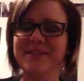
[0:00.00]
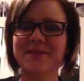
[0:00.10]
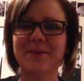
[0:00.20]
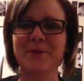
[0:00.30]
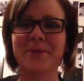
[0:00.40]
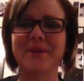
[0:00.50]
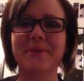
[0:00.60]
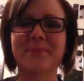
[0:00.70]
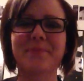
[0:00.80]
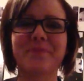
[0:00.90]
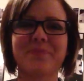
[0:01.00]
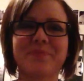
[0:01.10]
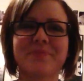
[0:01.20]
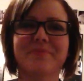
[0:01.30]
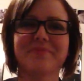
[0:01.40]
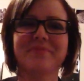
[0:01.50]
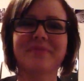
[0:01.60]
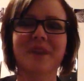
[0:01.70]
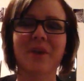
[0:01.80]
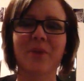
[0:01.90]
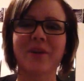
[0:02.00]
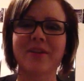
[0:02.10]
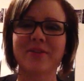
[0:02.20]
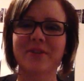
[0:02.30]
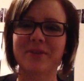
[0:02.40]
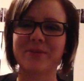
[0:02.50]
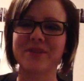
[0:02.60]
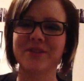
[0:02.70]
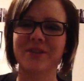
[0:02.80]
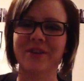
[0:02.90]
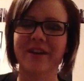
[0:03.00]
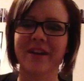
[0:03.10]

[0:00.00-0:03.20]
So, I'm waiting for them to start,